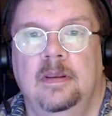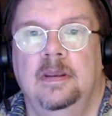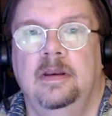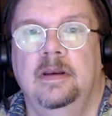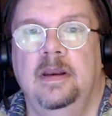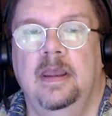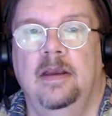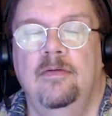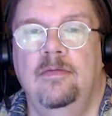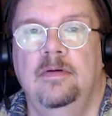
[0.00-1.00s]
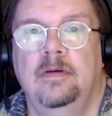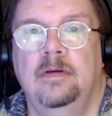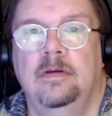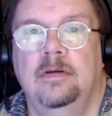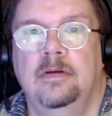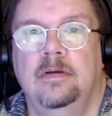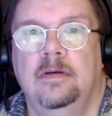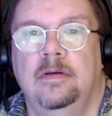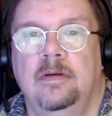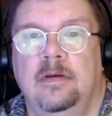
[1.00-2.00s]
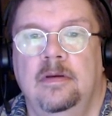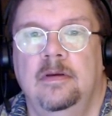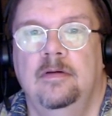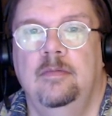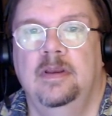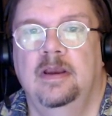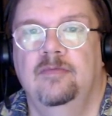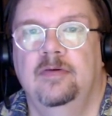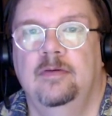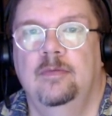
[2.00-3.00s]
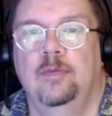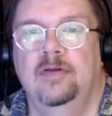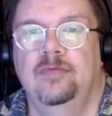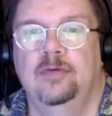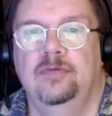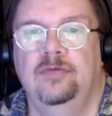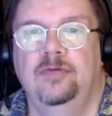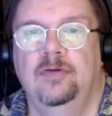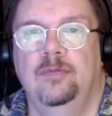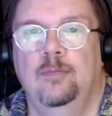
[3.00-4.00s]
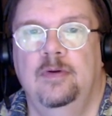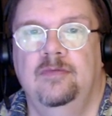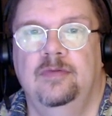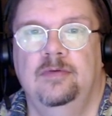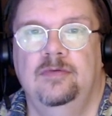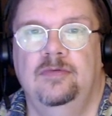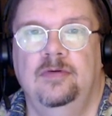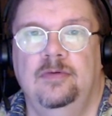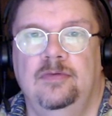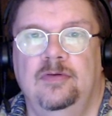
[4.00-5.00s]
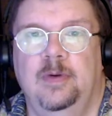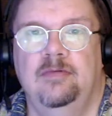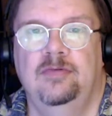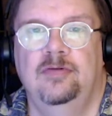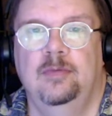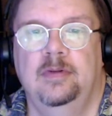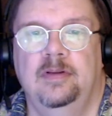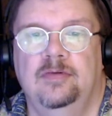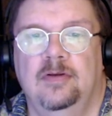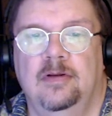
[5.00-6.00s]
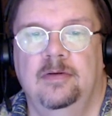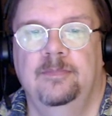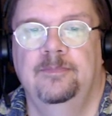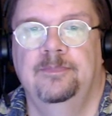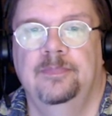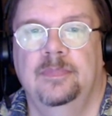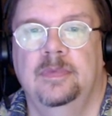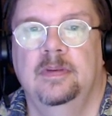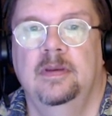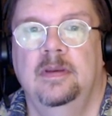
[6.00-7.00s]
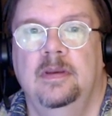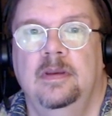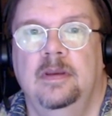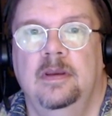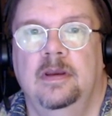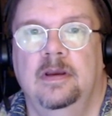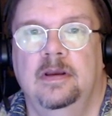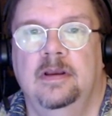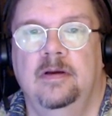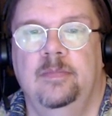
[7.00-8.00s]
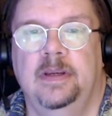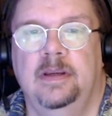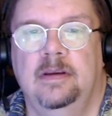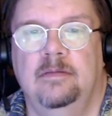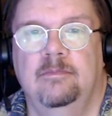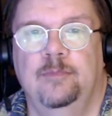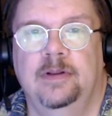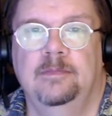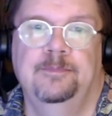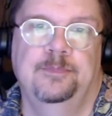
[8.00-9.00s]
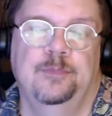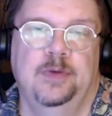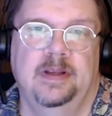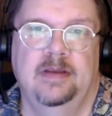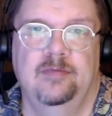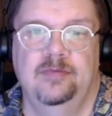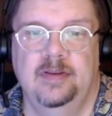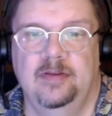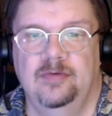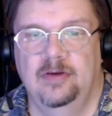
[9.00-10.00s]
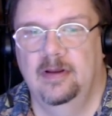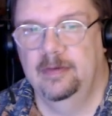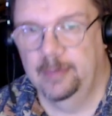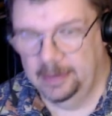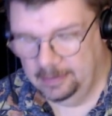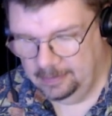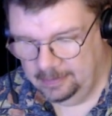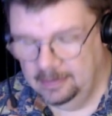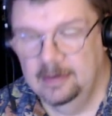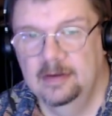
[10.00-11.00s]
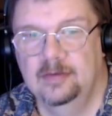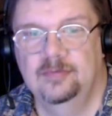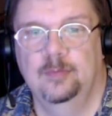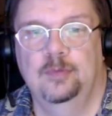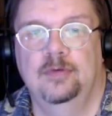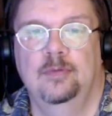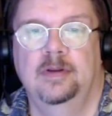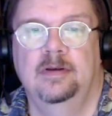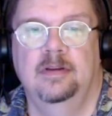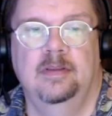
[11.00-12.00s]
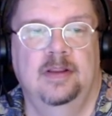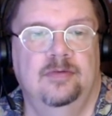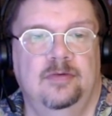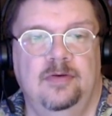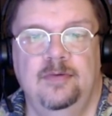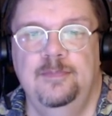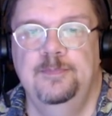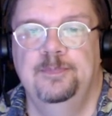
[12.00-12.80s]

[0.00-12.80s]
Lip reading: And now we have one of those is 2, one of those is 2. So where is 2 in this column? It can't be, well, we can even see that it's an I-wing, as some would call it. That's a 2.